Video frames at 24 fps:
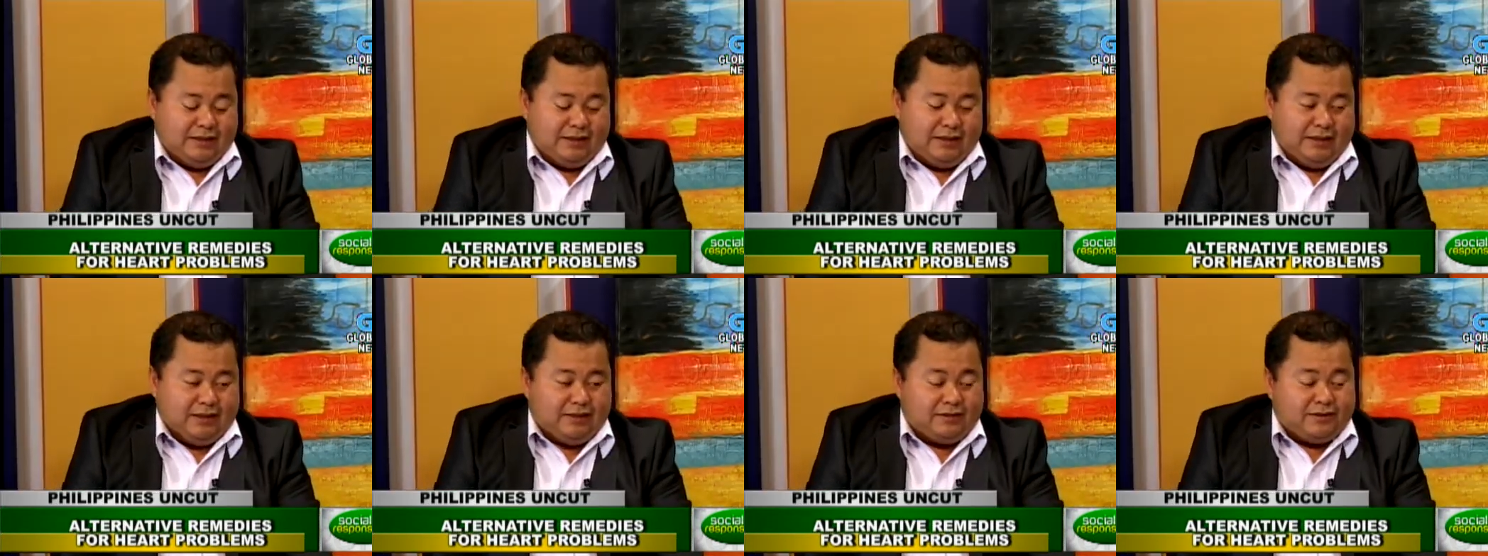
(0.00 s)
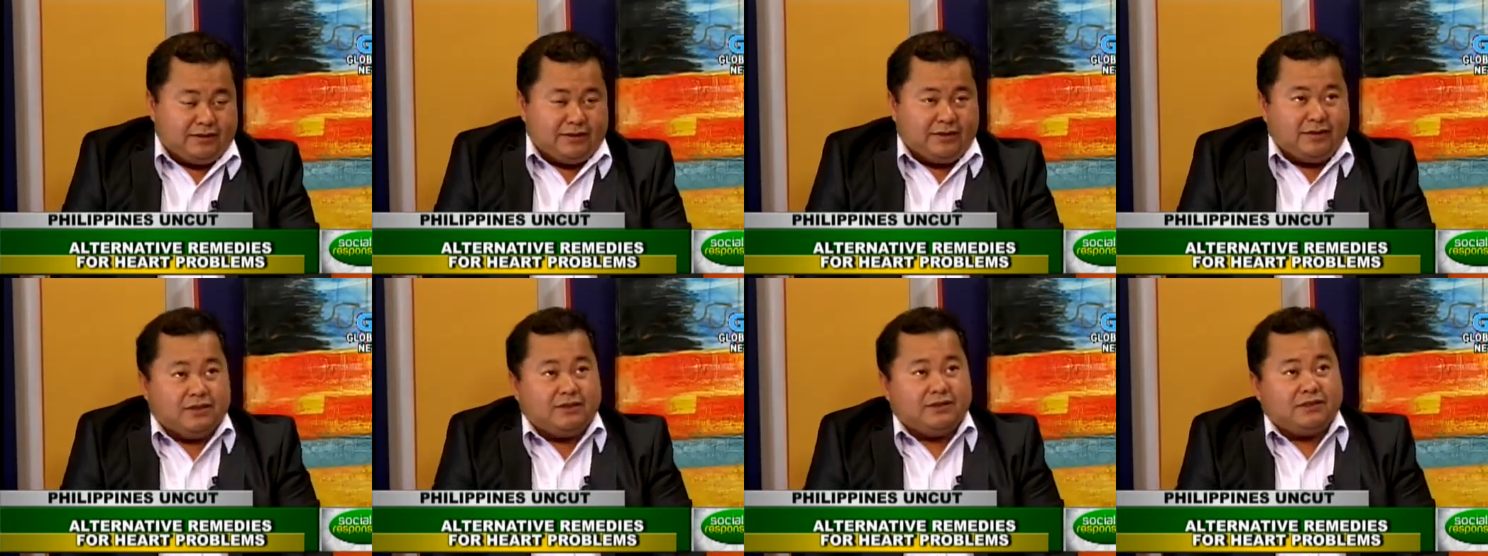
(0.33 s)

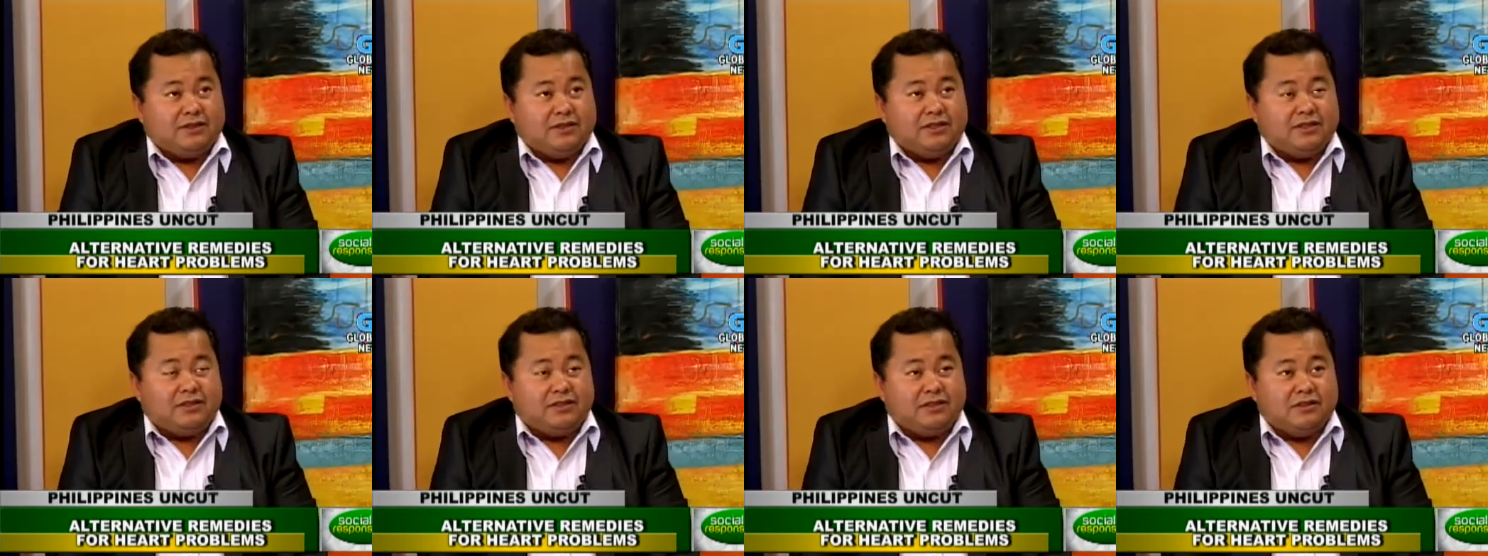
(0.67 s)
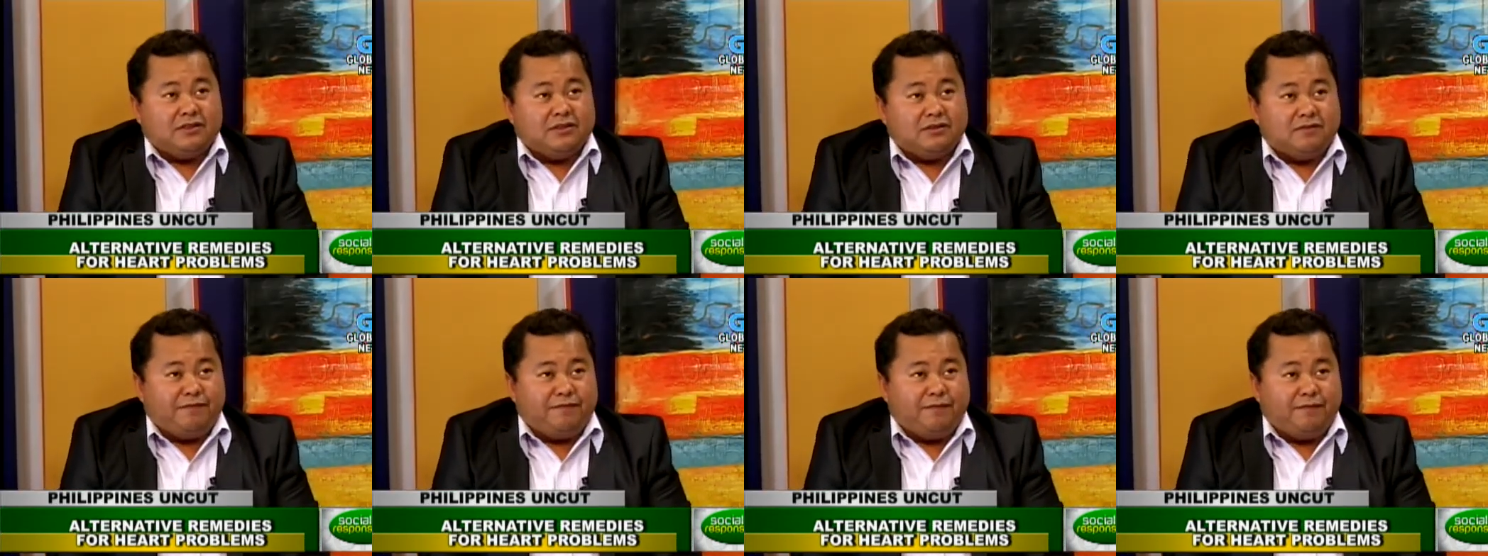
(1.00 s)
It's it's it's
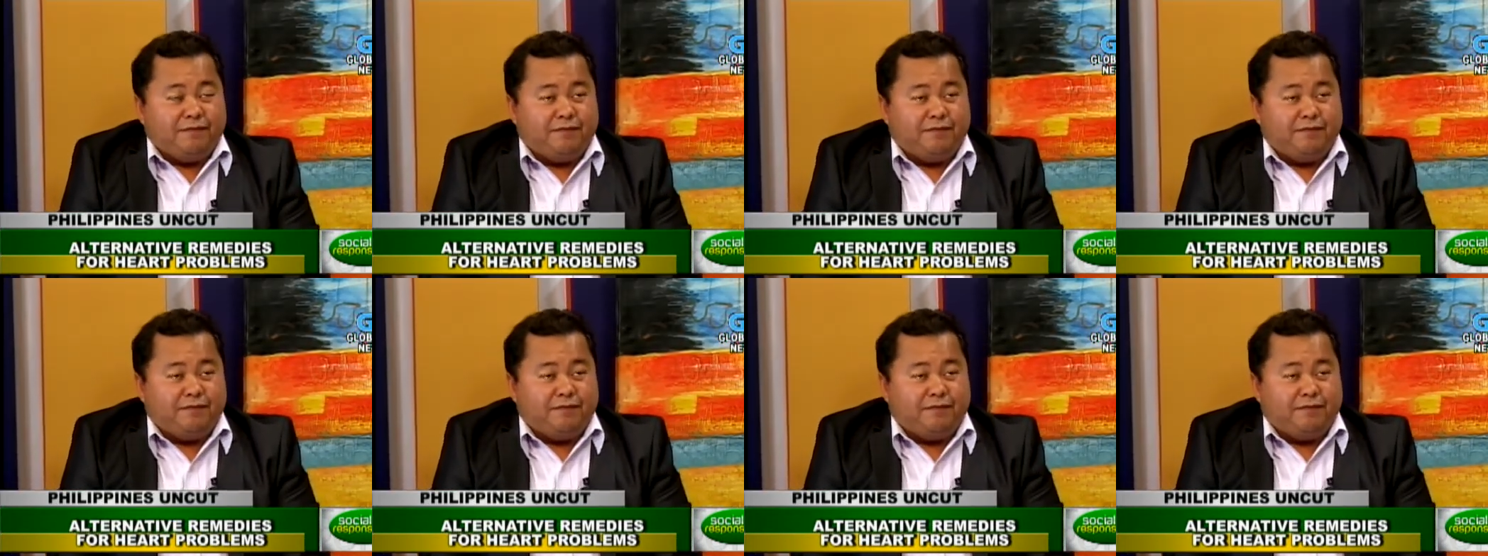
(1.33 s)
it's